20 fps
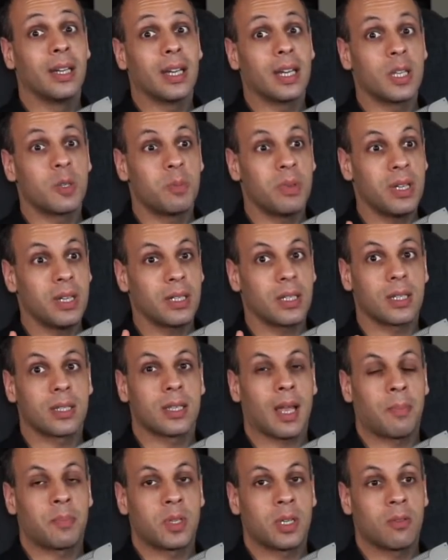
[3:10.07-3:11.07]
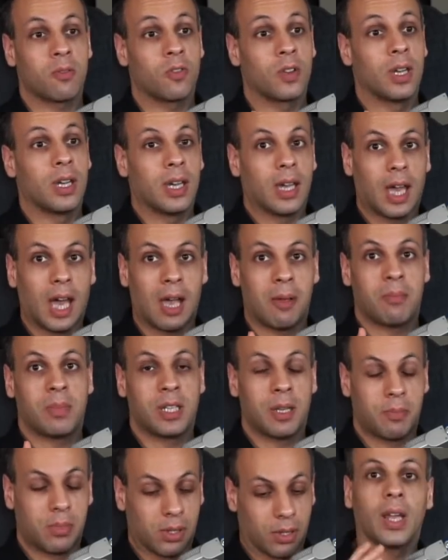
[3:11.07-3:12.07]
is being deceptive and
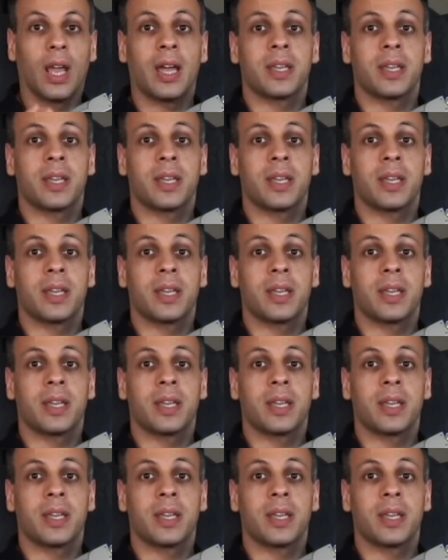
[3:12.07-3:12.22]
manipulative.